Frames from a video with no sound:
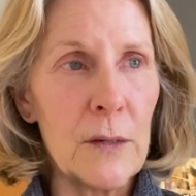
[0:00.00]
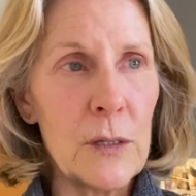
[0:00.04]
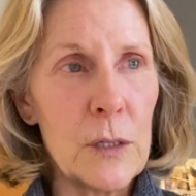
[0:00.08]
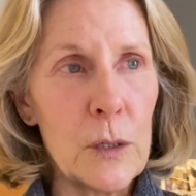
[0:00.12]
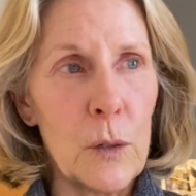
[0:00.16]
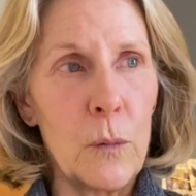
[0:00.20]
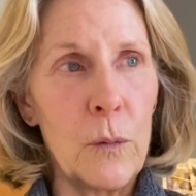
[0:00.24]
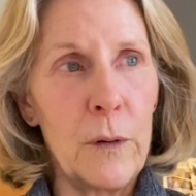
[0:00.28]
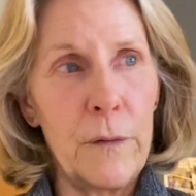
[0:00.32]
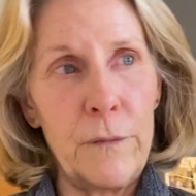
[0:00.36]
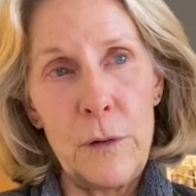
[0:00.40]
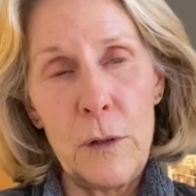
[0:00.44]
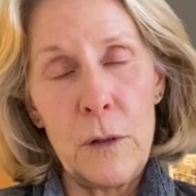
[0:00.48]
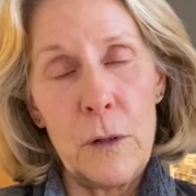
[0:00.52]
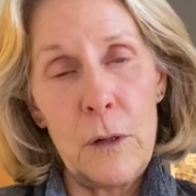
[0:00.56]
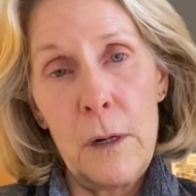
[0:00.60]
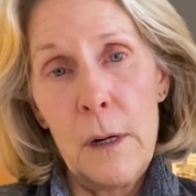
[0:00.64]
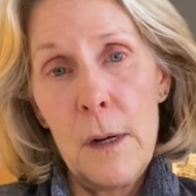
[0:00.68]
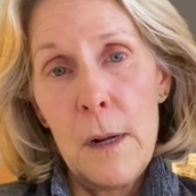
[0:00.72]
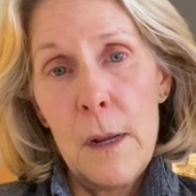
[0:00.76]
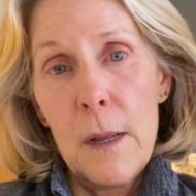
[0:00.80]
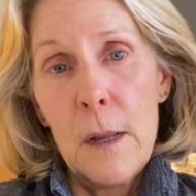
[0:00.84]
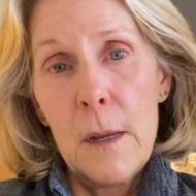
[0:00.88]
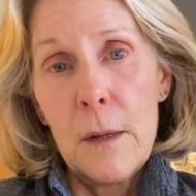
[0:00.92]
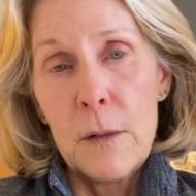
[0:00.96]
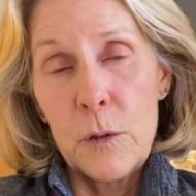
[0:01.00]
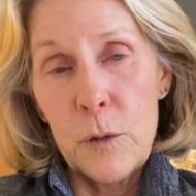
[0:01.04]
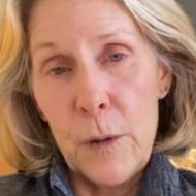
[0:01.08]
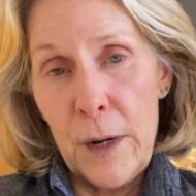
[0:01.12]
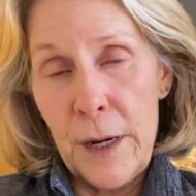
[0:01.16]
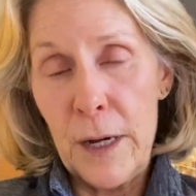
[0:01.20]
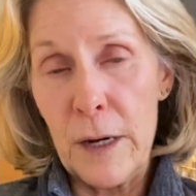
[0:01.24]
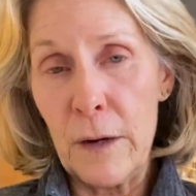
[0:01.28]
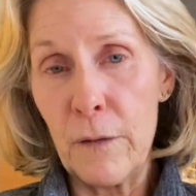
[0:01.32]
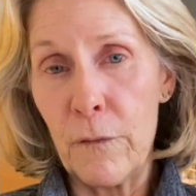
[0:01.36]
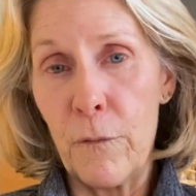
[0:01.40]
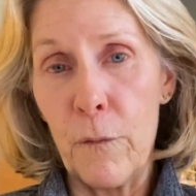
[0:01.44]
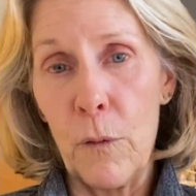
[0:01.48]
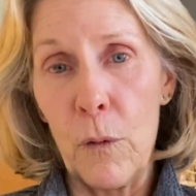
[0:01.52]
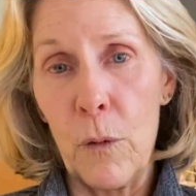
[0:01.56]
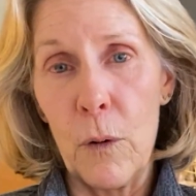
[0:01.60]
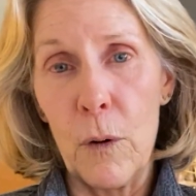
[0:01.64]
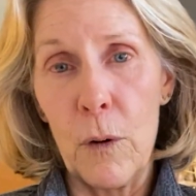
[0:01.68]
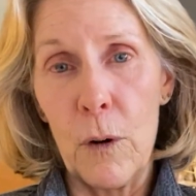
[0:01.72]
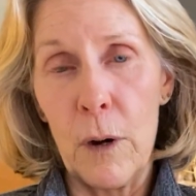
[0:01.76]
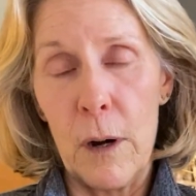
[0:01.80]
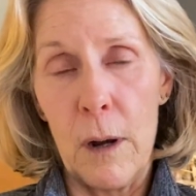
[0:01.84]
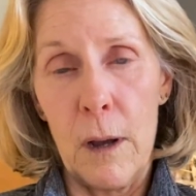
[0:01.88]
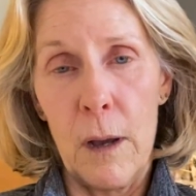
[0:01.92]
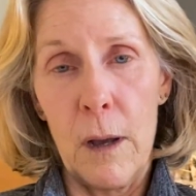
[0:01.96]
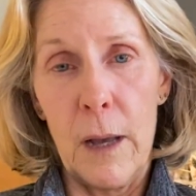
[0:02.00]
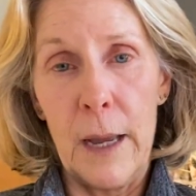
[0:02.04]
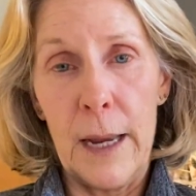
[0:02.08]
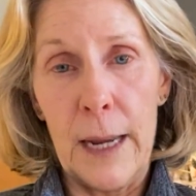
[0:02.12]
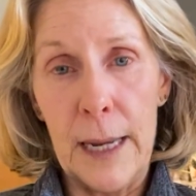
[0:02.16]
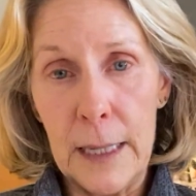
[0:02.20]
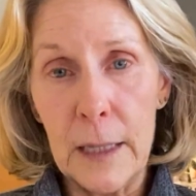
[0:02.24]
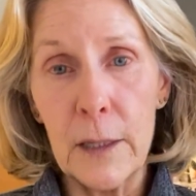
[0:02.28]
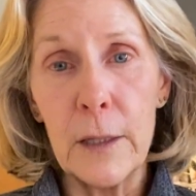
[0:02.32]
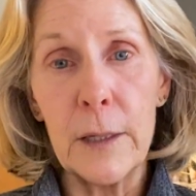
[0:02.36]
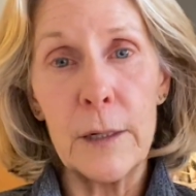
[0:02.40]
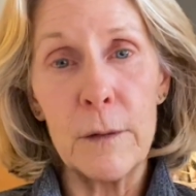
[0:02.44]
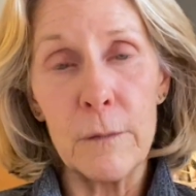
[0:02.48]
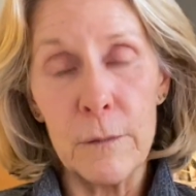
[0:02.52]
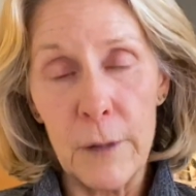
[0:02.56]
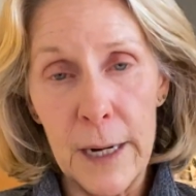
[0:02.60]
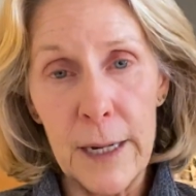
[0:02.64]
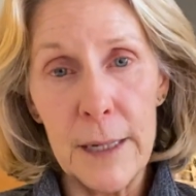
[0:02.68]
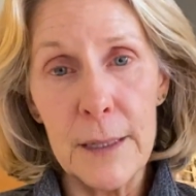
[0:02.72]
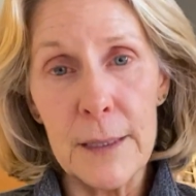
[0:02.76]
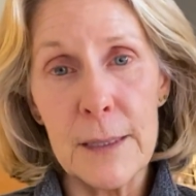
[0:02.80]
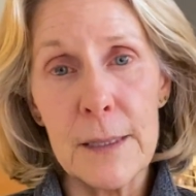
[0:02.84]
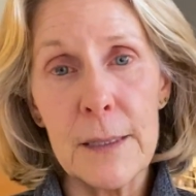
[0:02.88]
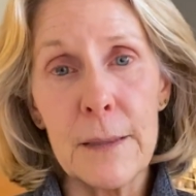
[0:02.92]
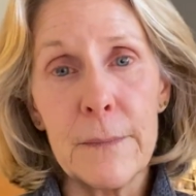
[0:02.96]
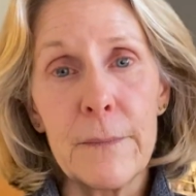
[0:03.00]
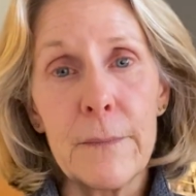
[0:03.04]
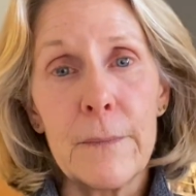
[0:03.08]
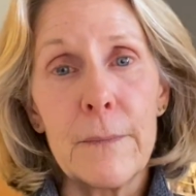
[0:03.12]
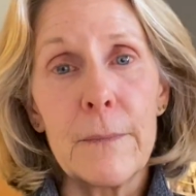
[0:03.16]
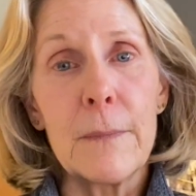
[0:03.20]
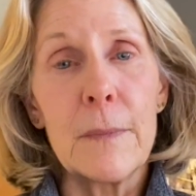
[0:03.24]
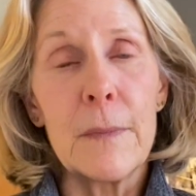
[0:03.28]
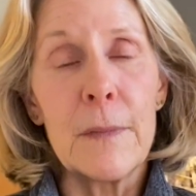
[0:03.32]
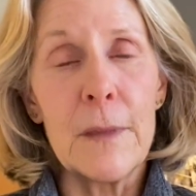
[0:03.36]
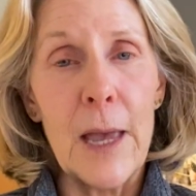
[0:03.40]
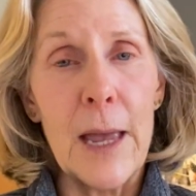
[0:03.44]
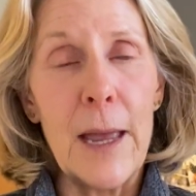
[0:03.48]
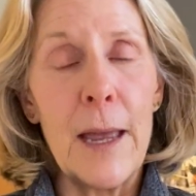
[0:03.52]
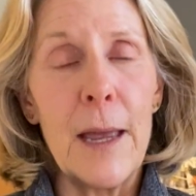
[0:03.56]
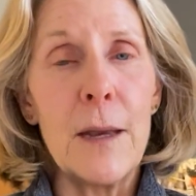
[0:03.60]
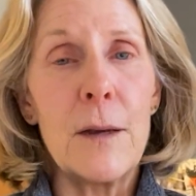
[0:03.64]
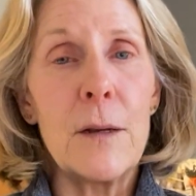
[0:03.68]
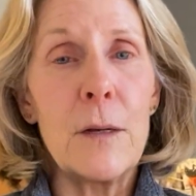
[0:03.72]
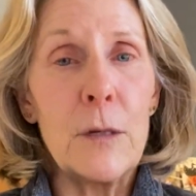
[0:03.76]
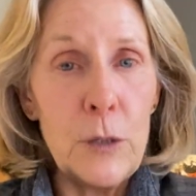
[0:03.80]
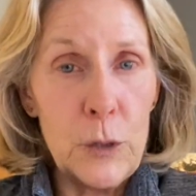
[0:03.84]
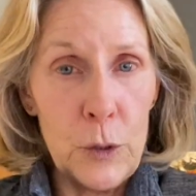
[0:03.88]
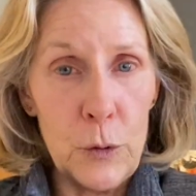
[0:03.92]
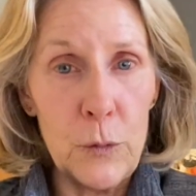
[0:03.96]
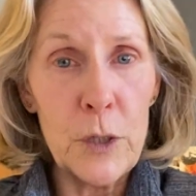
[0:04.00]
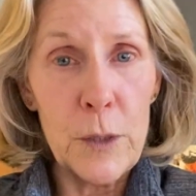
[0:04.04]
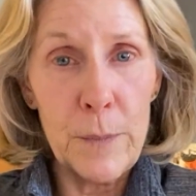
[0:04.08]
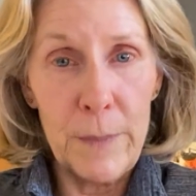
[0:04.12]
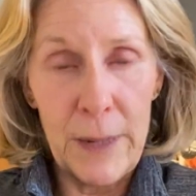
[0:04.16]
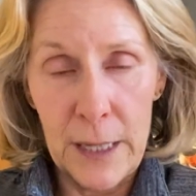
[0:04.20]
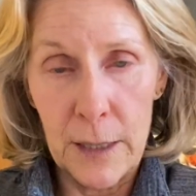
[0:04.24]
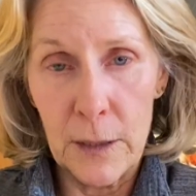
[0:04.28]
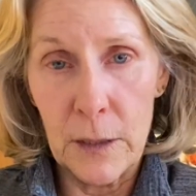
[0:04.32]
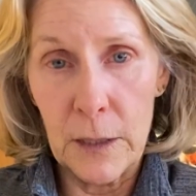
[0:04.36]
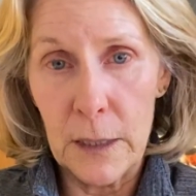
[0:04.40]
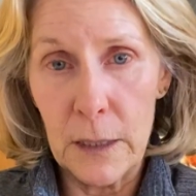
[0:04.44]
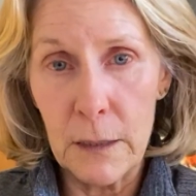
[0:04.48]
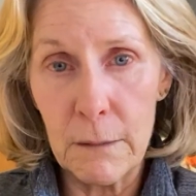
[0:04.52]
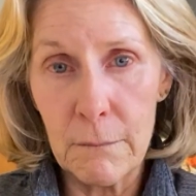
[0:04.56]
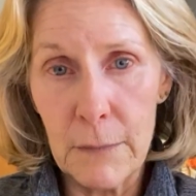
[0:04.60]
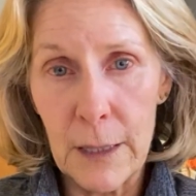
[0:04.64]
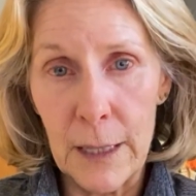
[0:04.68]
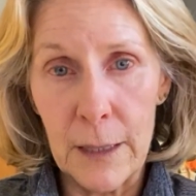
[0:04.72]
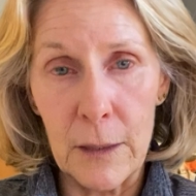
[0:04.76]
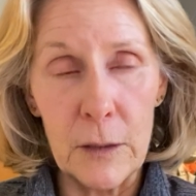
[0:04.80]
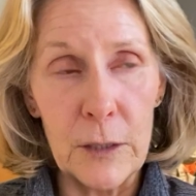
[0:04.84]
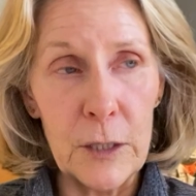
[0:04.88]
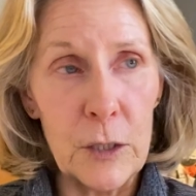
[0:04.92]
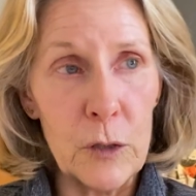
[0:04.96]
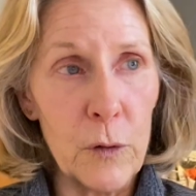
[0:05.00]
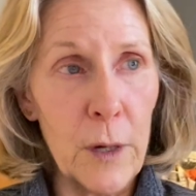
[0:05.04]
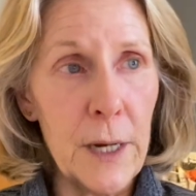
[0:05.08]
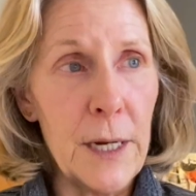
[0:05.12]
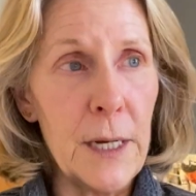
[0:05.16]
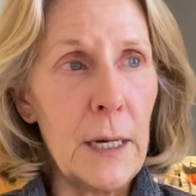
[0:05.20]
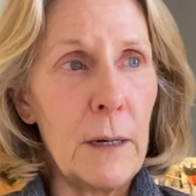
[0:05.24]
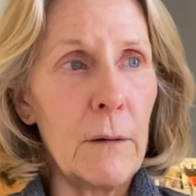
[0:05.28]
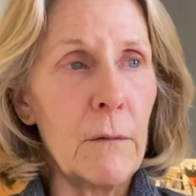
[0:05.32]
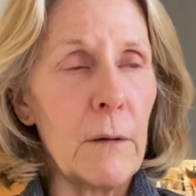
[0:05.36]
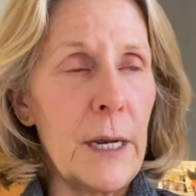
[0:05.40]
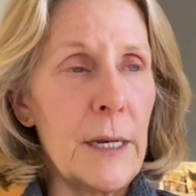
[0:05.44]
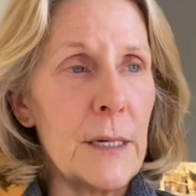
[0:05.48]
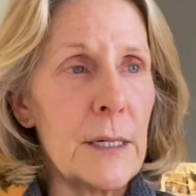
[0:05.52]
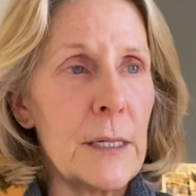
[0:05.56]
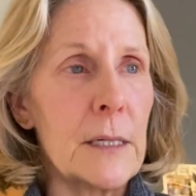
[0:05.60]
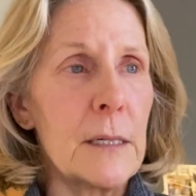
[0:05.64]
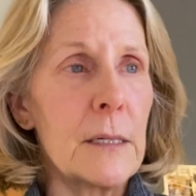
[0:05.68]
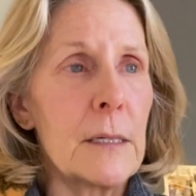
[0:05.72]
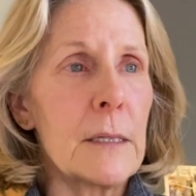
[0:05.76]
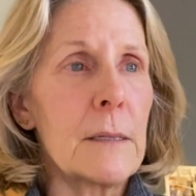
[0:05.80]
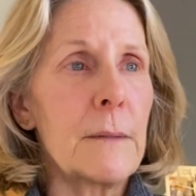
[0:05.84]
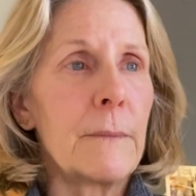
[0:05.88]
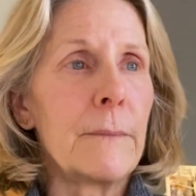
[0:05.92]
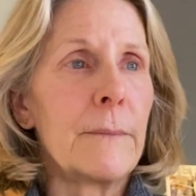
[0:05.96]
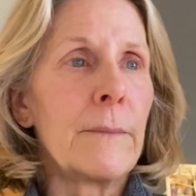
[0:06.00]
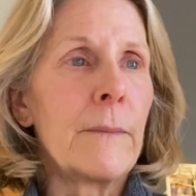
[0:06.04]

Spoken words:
So if you're training for a hilly race, then do some hilly training races.